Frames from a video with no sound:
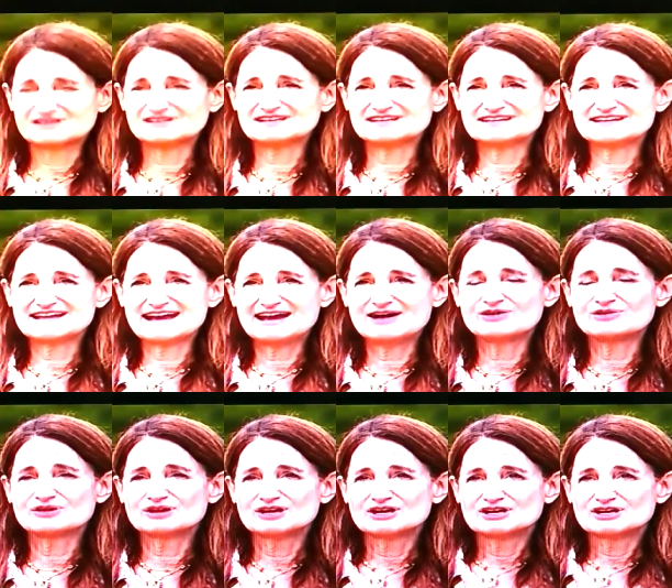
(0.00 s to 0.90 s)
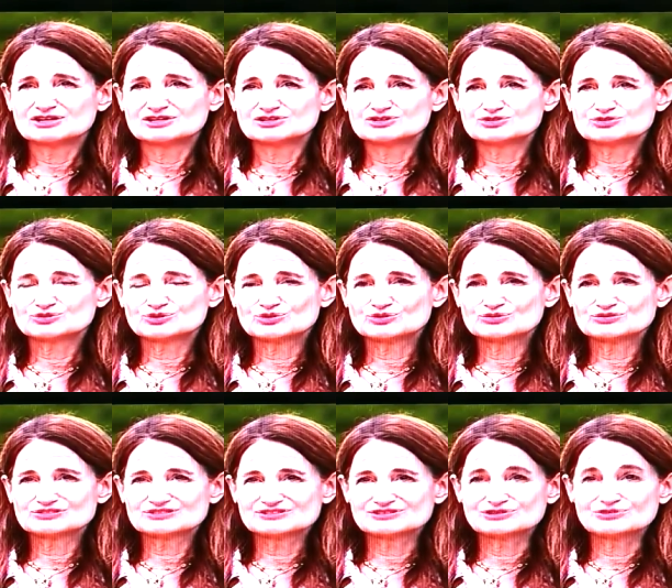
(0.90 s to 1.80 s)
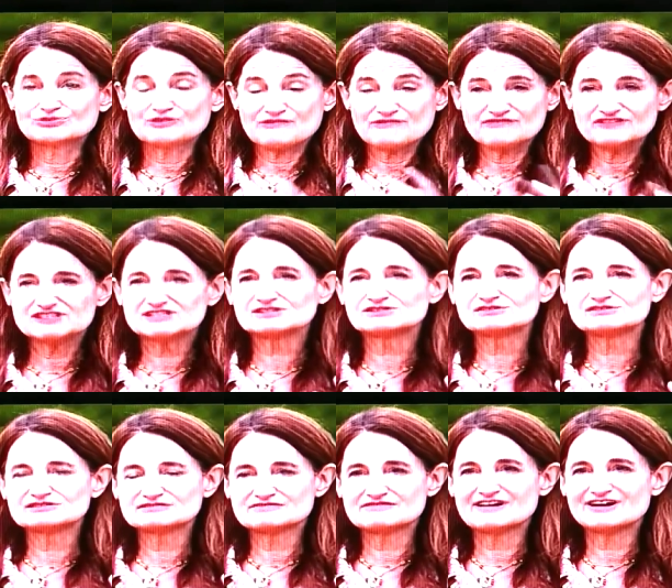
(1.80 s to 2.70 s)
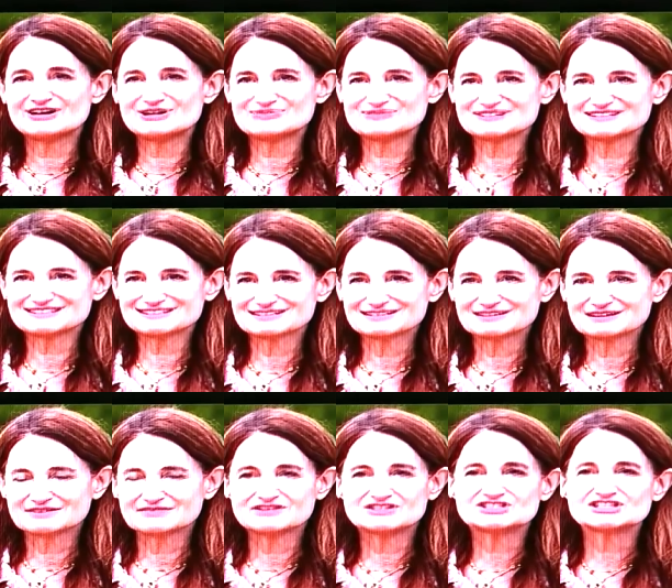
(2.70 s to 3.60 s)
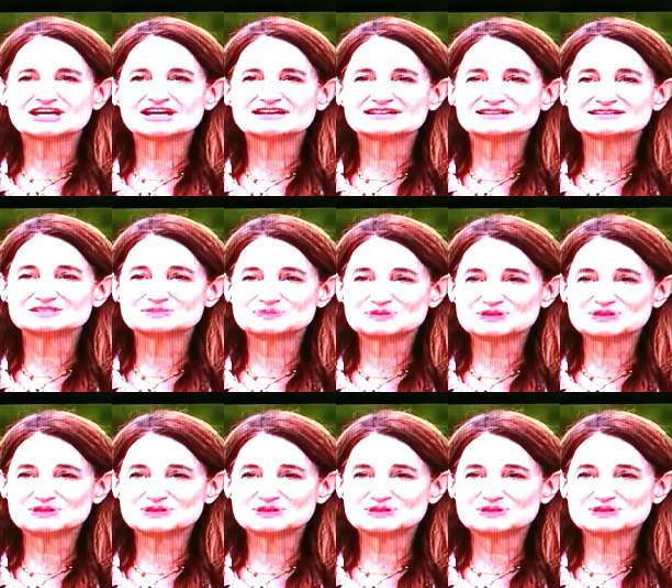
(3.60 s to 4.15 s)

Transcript: really now controls you know, the physical environment of the Chinese